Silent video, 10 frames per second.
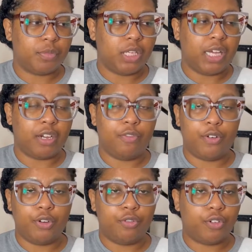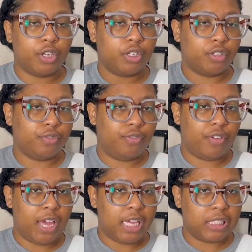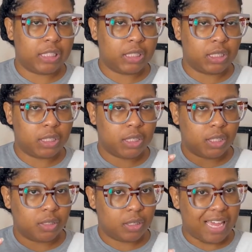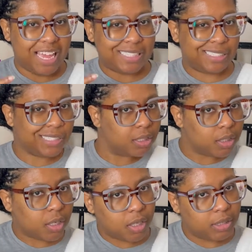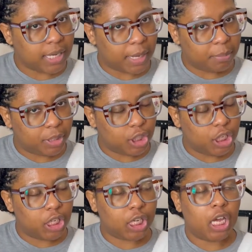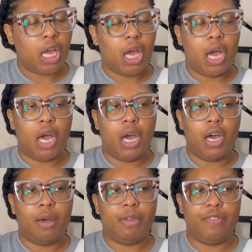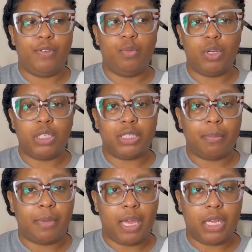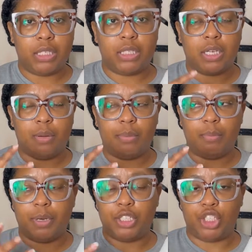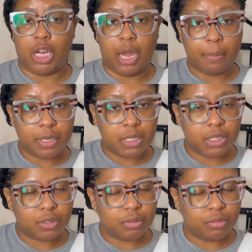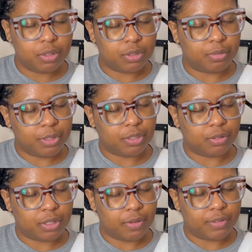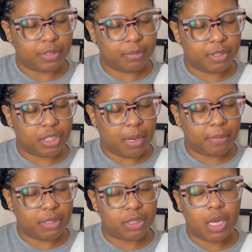like a faux fur vest-esque type look. If you wanted to make some pajamas, ooh, this would be so soft in some pajamas.